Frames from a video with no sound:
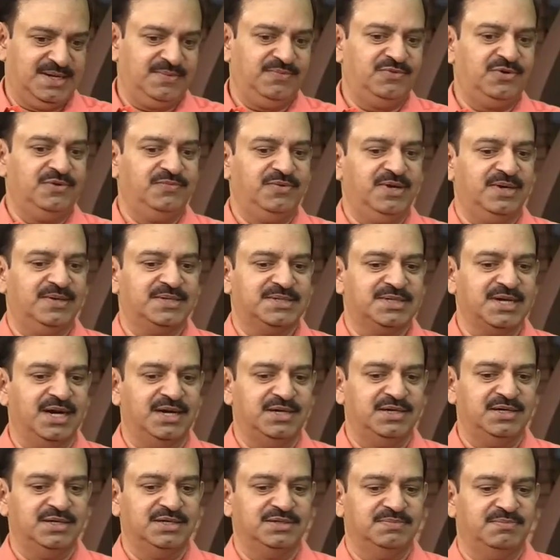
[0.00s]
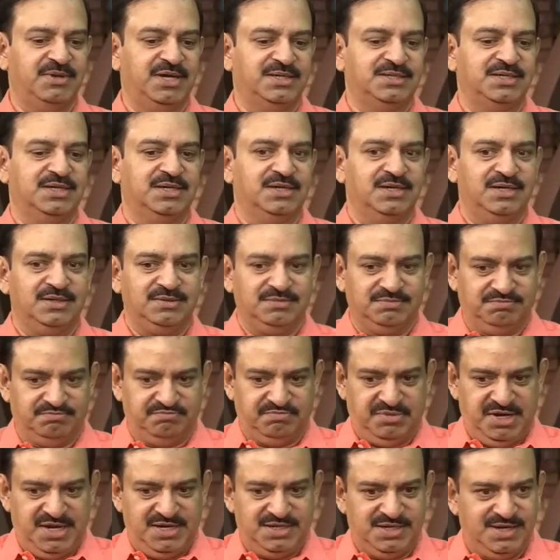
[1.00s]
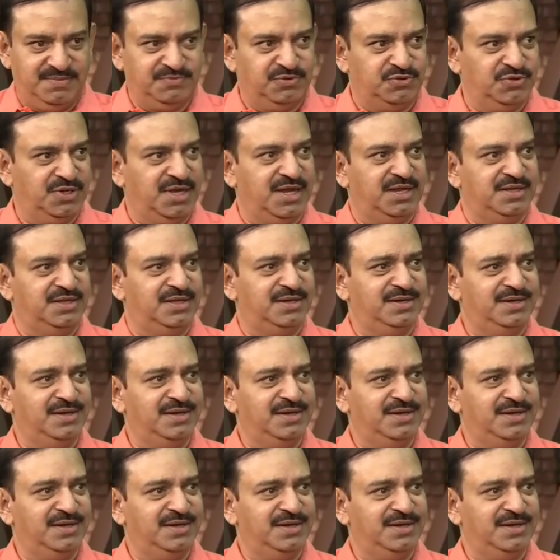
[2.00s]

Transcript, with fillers: what we have started is basically bring them together